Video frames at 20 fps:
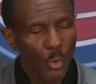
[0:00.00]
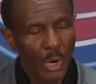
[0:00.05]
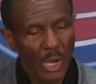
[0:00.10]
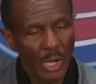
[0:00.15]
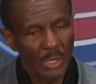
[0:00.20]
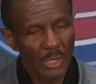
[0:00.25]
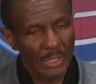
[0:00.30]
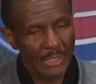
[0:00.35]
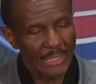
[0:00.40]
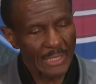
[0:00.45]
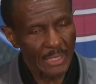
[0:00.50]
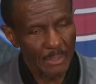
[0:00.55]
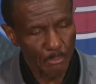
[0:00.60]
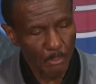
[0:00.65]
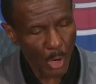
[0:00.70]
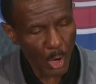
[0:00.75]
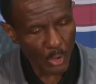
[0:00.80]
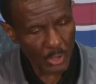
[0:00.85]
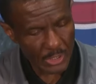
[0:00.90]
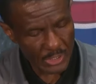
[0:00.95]
Well, again,
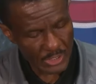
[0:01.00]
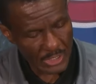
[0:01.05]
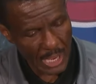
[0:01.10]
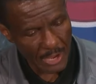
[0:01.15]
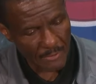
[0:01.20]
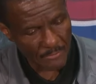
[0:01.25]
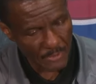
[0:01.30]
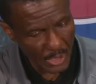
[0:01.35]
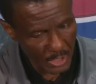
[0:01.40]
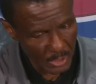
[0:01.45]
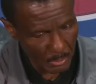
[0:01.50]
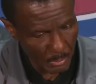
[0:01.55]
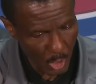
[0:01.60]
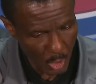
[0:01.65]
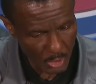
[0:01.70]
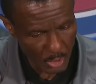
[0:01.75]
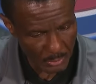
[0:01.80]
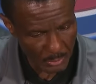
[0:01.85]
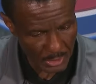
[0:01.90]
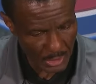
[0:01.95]
Bogey, it's not fair to
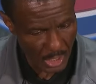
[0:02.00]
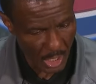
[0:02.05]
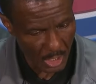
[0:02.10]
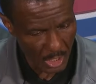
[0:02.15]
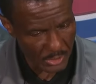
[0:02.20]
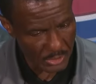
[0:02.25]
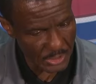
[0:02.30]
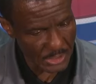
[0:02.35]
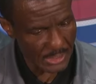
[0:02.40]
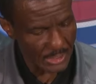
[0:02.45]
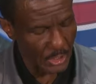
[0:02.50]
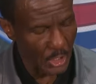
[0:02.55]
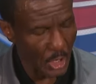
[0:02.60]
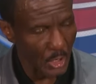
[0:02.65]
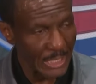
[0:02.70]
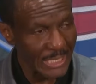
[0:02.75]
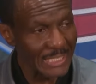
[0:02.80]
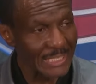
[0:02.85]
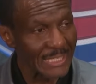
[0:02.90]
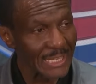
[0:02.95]
Bogey because, you know,
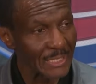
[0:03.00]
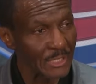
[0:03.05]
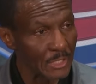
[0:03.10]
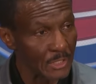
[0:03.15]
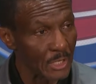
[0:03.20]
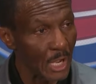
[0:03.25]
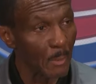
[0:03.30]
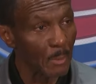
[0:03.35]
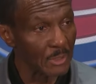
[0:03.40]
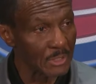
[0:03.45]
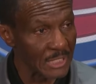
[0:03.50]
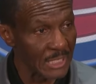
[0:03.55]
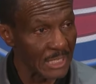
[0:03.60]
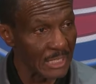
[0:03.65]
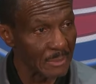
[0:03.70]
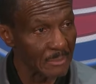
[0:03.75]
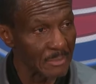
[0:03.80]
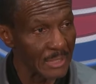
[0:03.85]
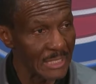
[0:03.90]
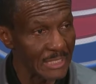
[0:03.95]
he's getting a double
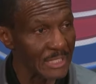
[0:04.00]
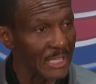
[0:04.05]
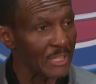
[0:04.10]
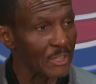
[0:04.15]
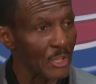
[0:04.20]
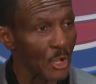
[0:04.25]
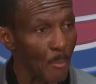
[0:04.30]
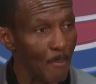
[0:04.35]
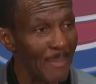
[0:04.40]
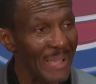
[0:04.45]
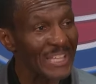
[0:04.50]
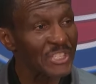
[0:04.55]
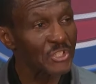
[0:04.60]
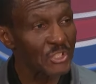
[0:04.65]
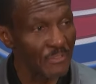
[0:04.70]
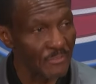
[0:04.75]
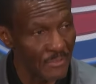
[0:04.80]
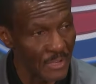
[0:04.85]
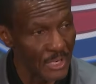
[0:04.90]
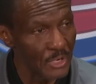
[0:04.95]
team. He's getting their best
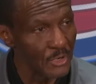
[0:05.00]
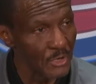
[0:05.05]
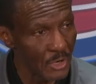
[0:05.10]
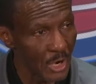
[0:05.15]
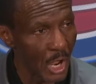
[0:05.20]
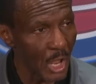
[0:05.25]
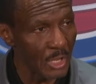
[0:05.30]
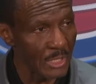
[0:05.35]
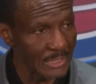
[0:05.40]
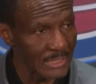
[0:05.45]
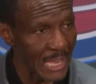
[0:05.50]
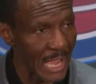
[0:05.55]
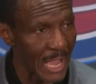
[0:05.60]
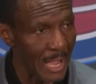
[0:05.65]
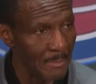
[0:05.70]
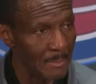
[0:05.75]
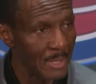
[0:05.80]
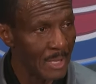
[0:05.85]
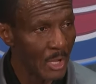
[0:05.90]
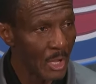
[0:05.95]
defender all the
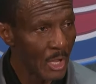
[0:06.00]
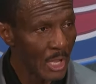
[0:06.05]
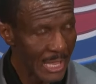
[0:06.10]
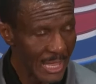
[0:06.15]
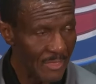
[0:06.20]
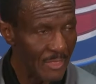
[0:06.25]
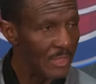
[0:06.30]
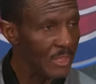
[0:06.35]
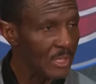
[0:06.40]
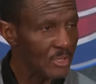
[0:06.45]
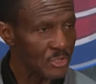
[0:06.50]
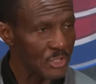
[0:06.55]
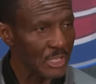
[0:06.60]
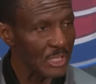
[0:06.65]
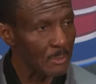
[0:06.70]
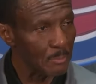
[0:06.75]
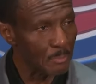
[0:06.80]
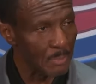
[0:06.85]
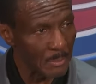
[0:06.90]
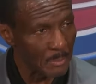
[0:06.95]
time, and then they're
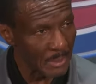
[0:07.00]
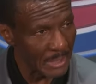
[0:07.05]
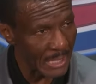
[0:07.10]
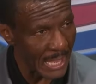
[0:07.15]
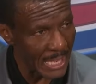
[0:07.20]
sending people